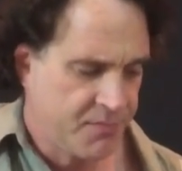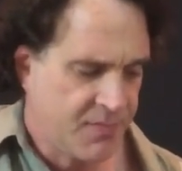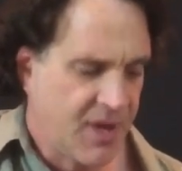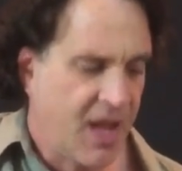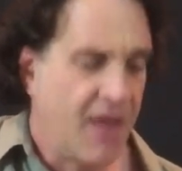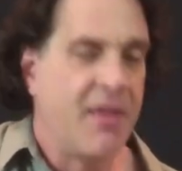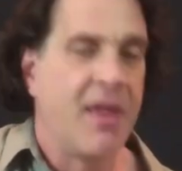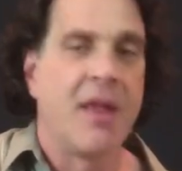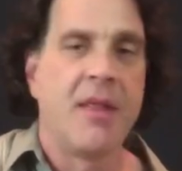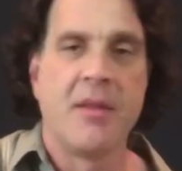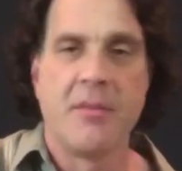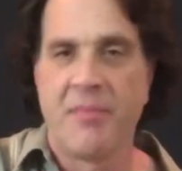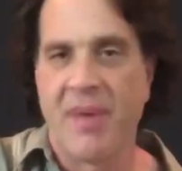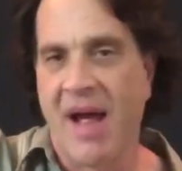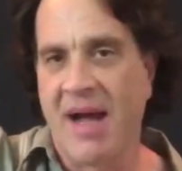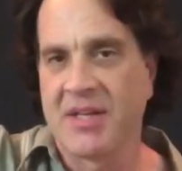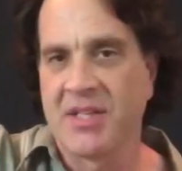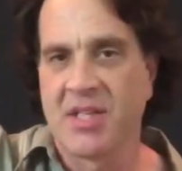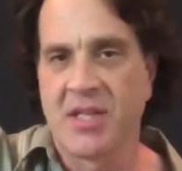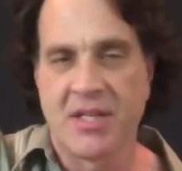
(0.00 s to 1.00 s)
And then
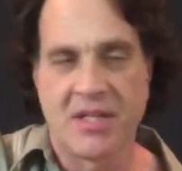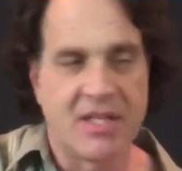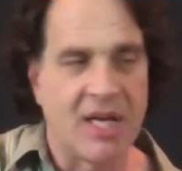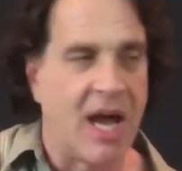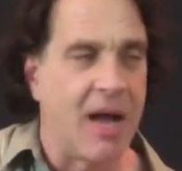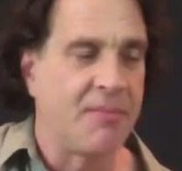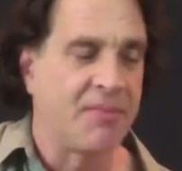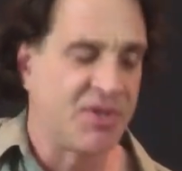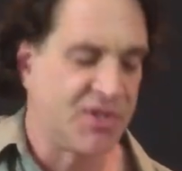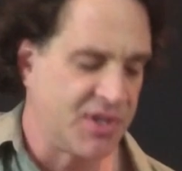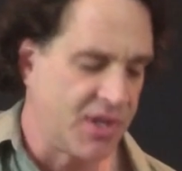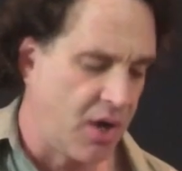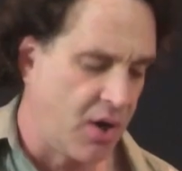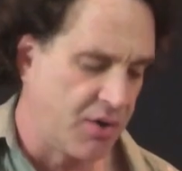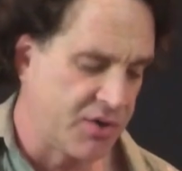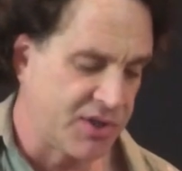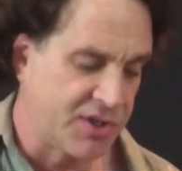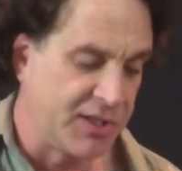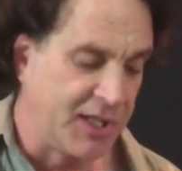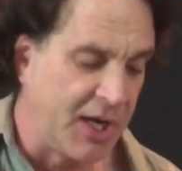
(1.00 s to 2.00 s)
back to the top.
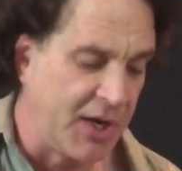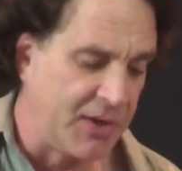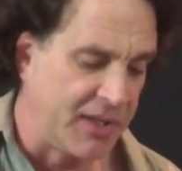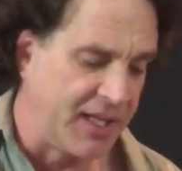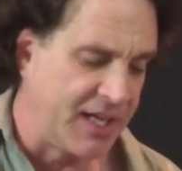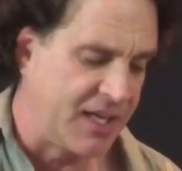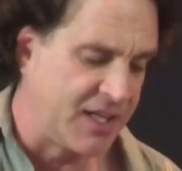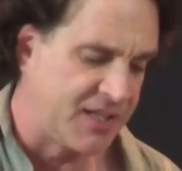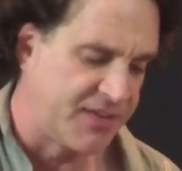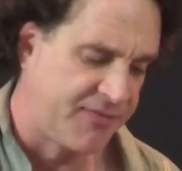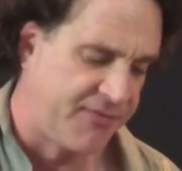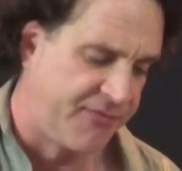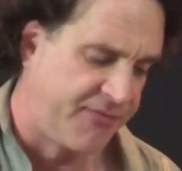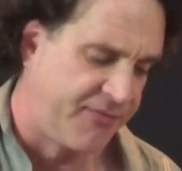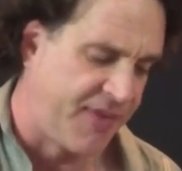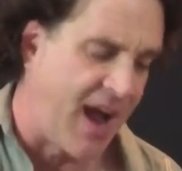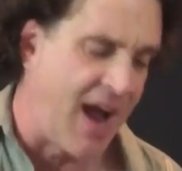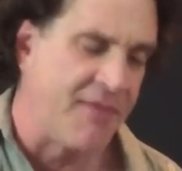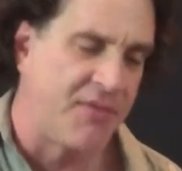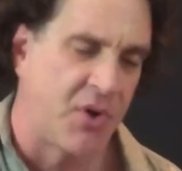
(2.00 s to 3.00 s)
So, slowly, it's
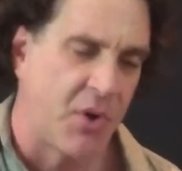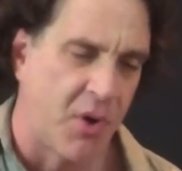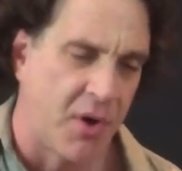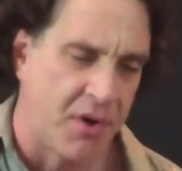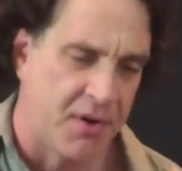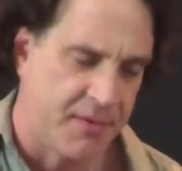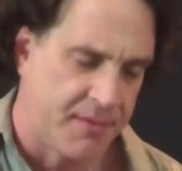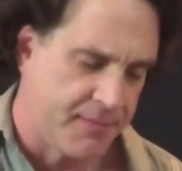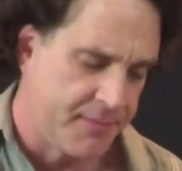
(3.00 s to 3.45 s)
5 chord,